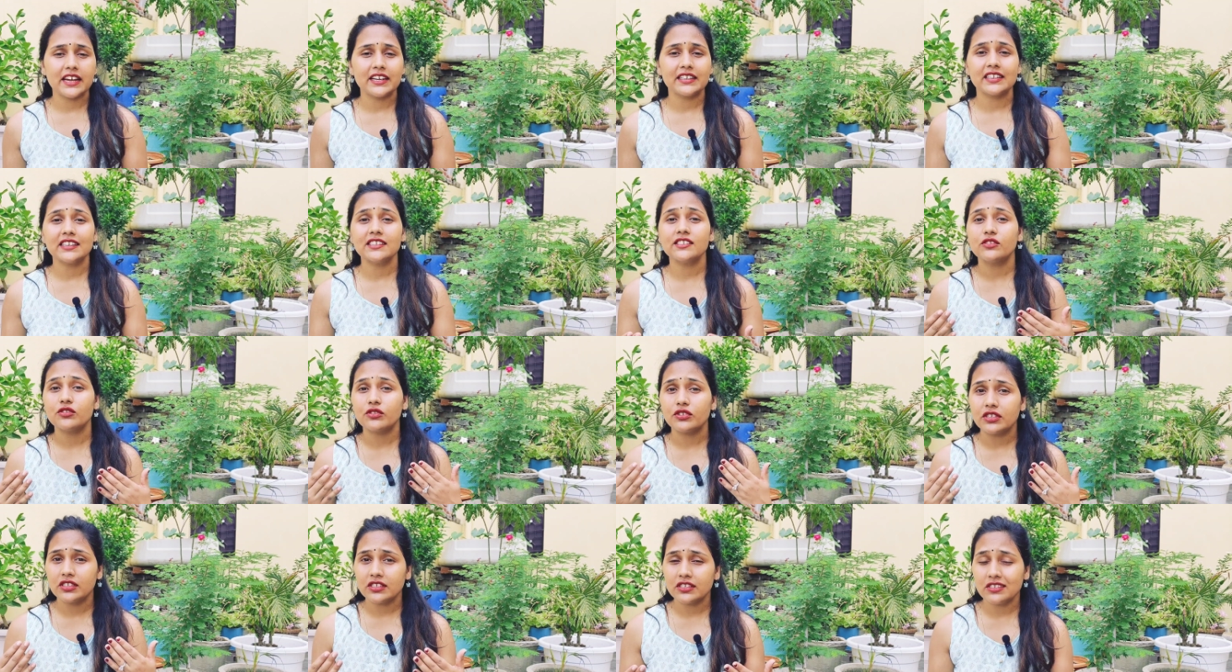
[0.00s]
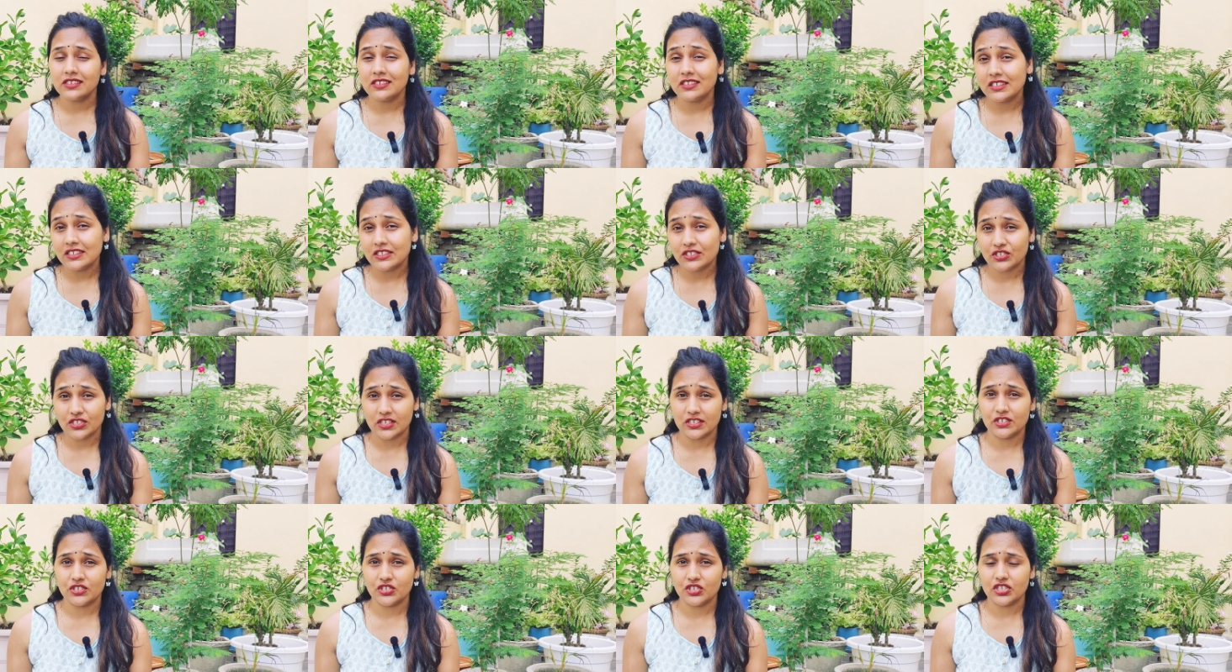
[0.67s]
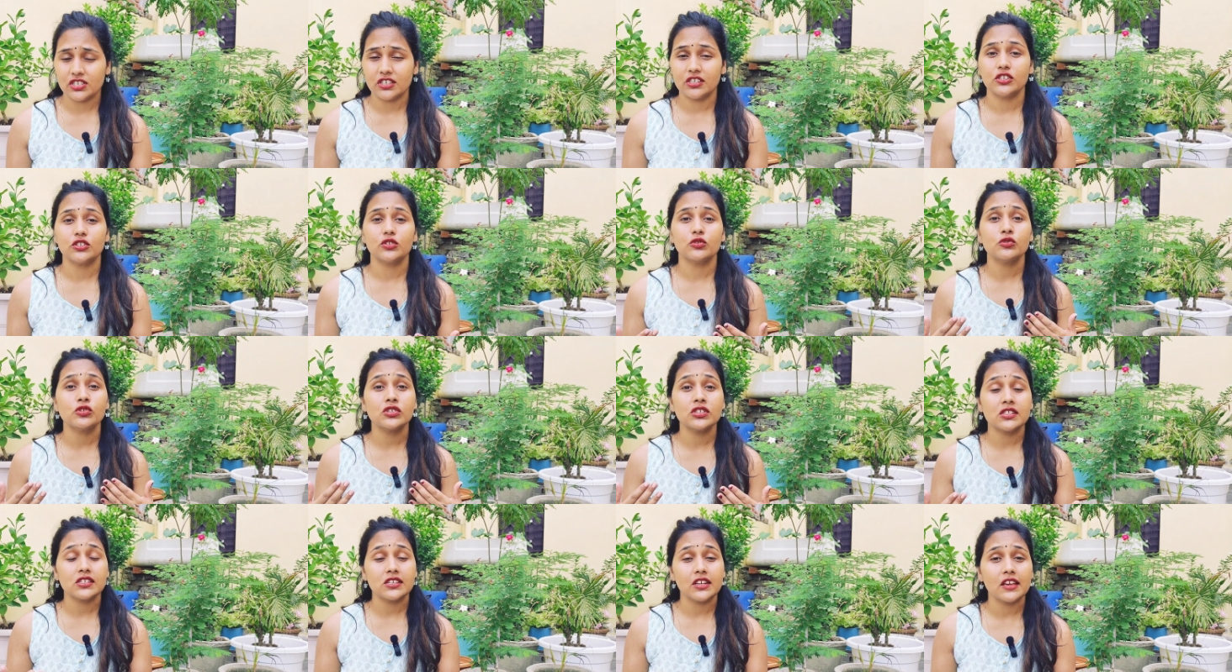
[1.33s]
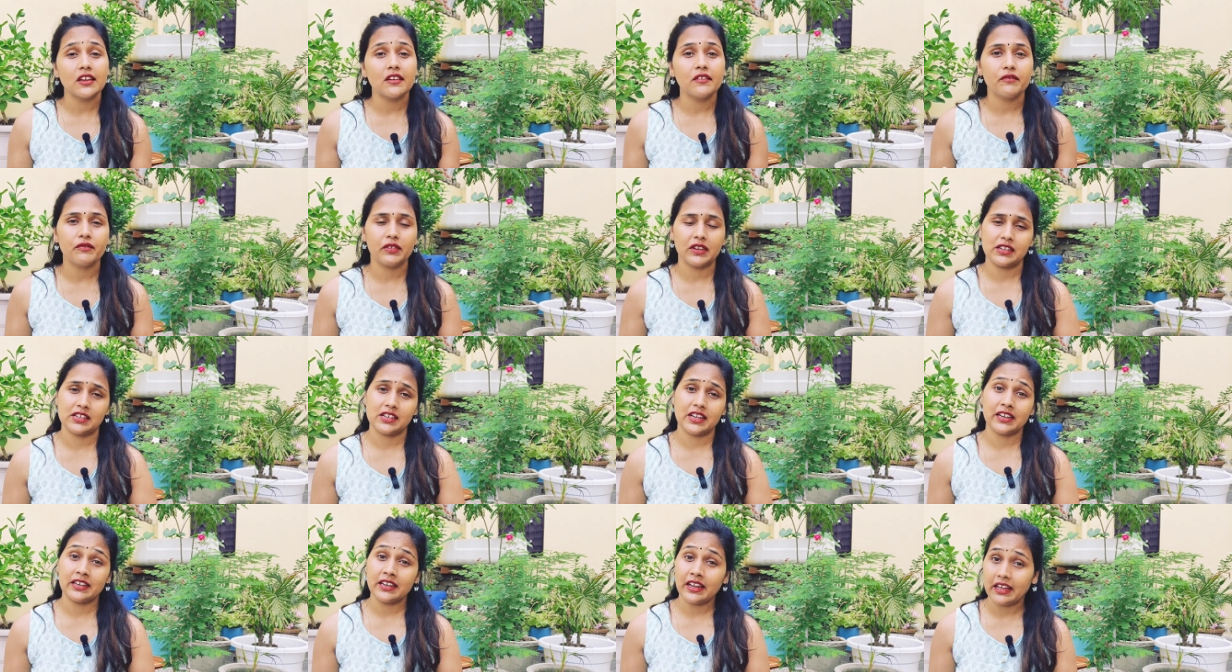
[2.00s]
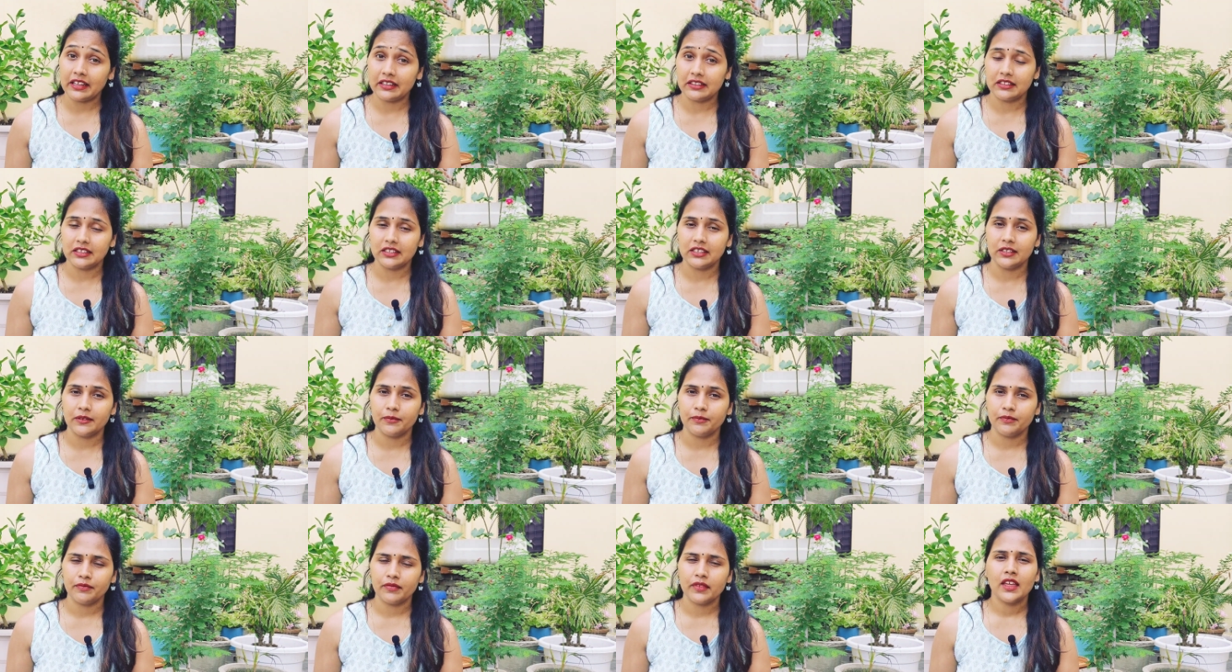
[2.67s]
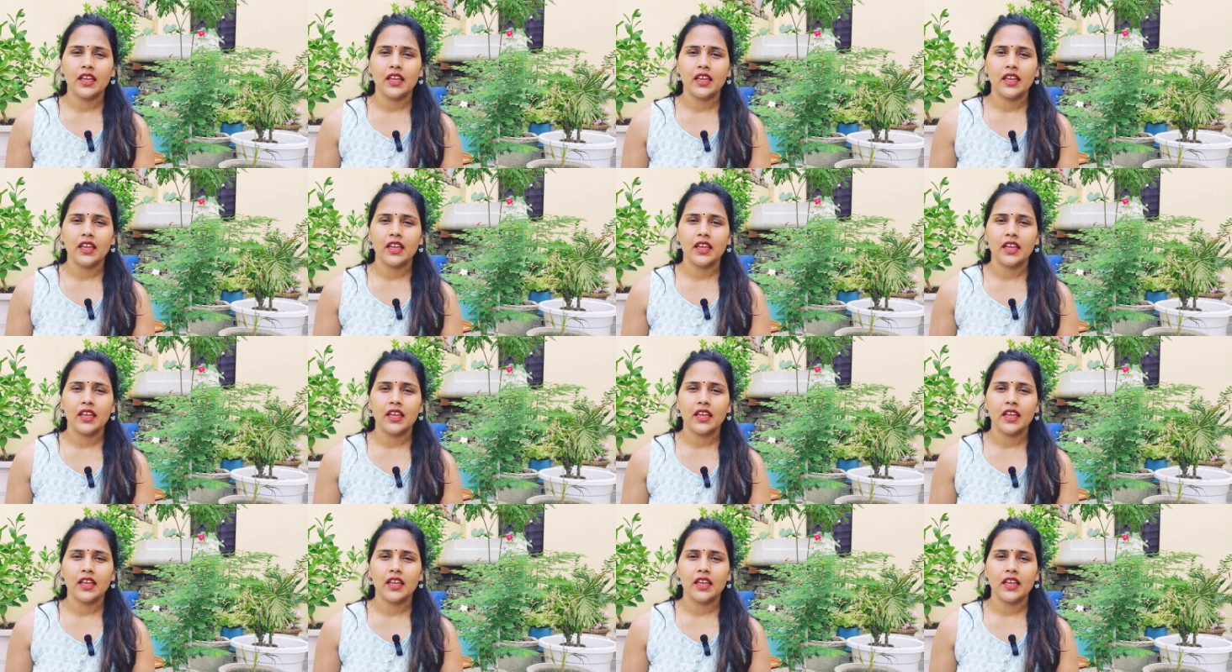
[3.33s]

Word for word: diet is really essential to stay fit and healthy.